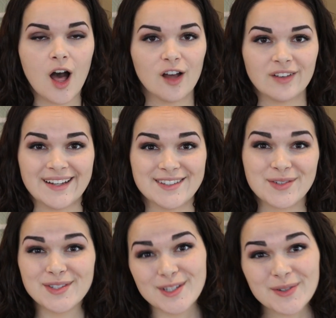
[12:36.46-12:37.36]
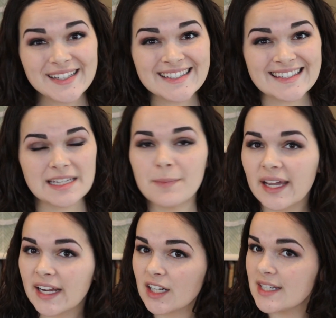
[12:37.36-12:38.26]
All right, so as you can see, my
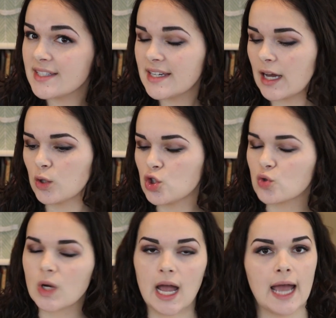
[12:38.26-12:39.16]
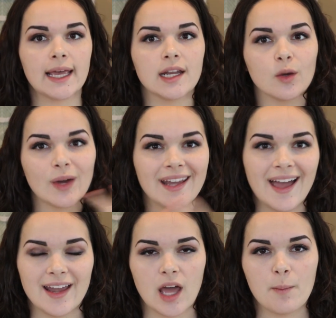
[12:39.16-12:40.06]
hair is now dry and I went
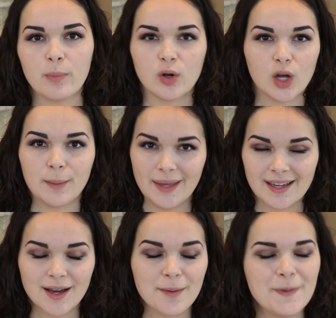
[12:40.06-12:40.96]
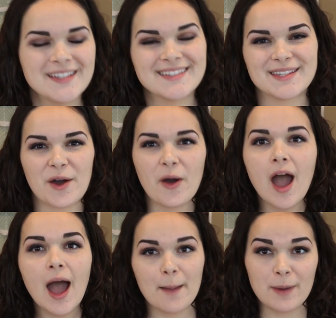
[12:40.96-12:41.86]
ahead and put on makeup. So
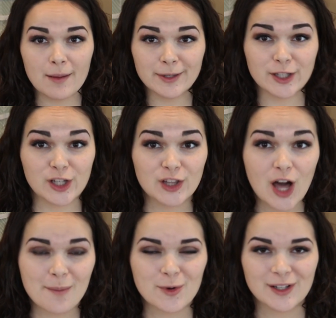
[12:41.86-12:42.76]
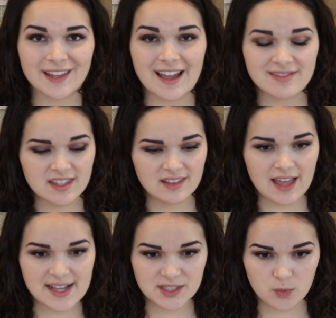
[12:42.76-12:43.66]
I probably look a lot more alive than
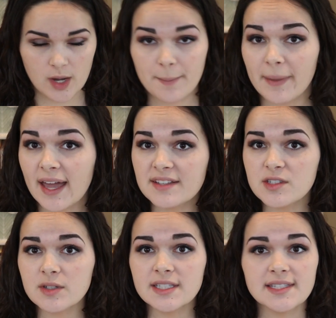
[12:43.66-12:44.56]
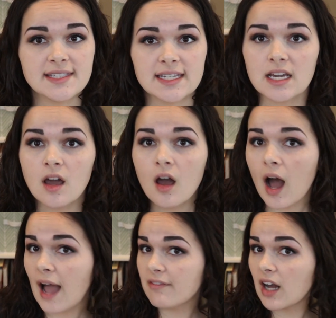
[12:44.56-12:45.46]
last one. But as you can see,
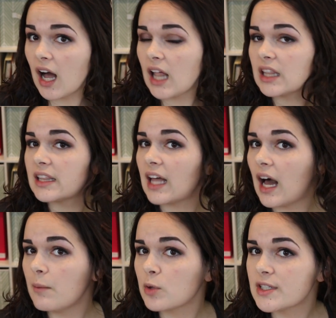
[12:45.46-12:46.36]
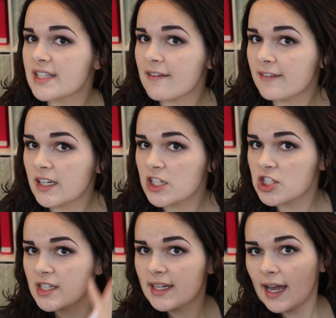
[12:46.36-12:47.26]
I've got a lot more
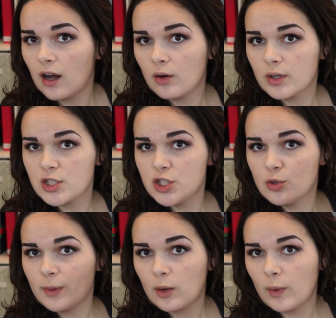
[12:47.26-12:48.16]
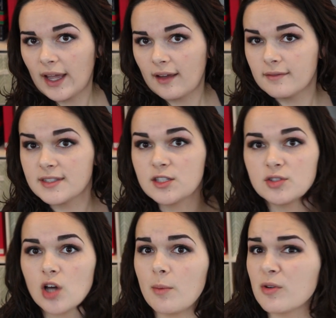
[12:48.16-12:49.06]
definition now to my waves. You
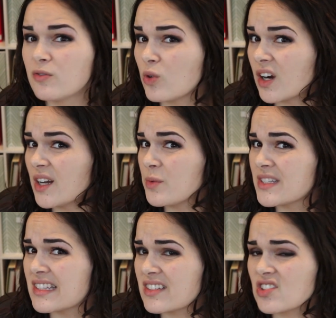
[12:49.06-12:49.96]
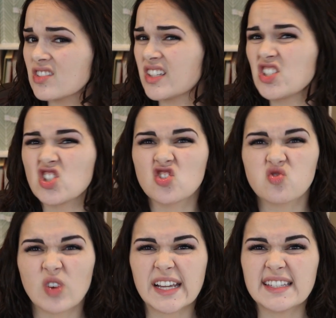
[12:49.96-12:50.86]
saw before it was literally
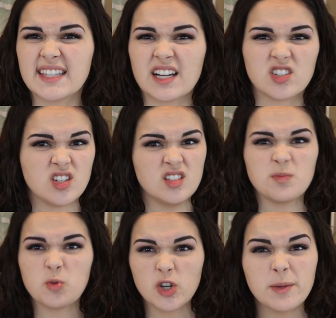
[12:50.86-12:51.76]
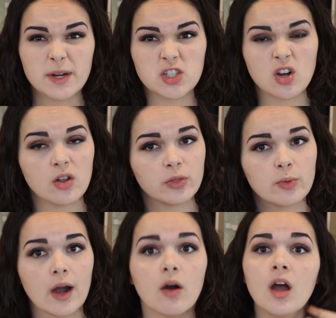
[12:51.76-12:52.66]
straight sections pretty much all
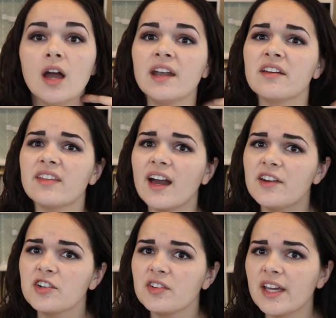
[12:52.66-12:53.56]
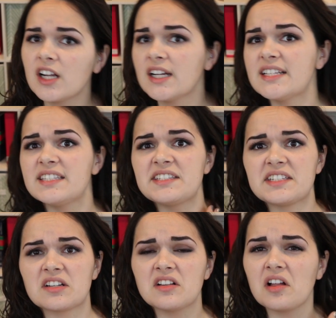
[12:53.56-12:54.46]
throughout. Now the underlayer is
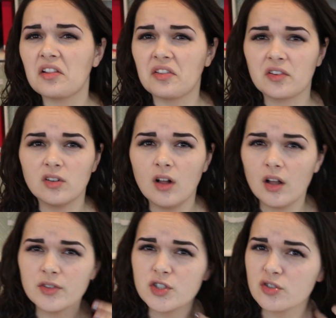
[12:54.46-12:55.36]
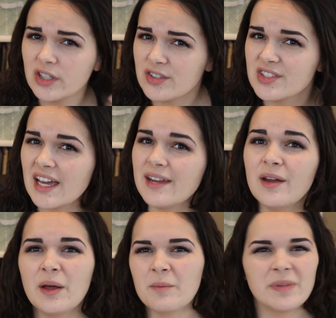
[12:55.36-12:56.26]
still a little on the straighter side,
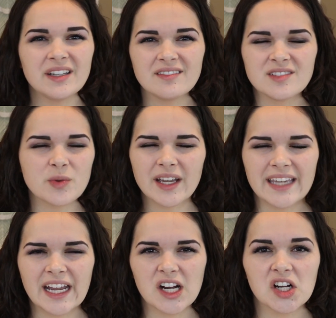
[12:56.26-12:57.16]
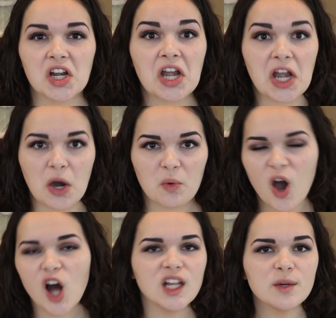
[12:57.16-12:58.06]
but do I care? No.
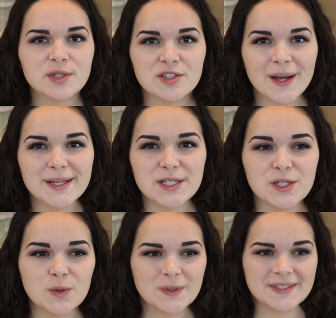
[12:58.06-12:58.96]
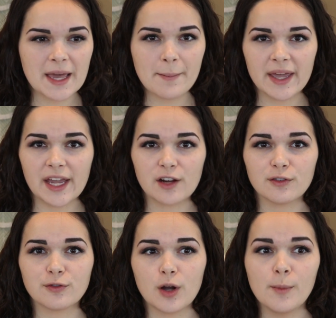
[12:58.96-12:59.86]
All I was trying to do was get my hair
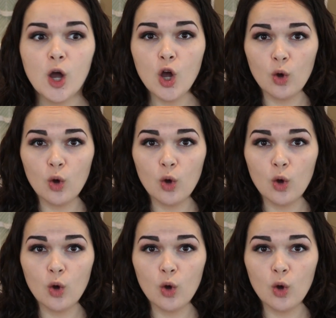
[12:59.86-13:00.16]
from